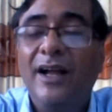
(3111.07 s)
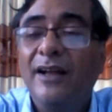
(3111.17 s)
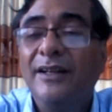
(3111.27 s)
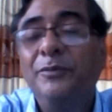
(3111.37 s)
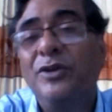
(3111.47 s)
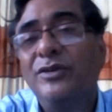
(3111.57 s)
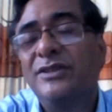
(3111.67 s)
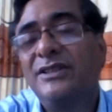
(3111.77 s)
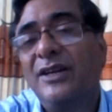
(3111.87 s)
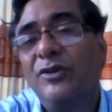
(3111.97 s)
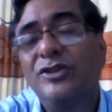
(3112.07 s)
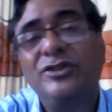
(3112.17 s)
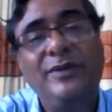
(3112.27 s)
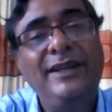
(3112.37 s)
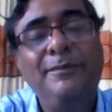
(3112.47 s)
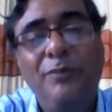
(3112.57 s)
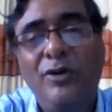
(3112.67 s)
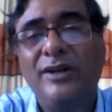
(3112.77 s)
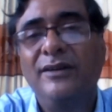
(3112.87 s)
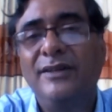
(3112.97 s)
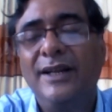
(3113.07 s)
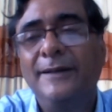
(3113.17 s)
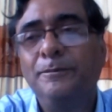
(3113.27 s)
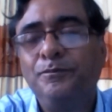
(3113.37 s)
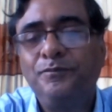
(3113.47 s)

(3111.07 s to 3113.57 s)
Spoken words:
diphthongs are also very important, and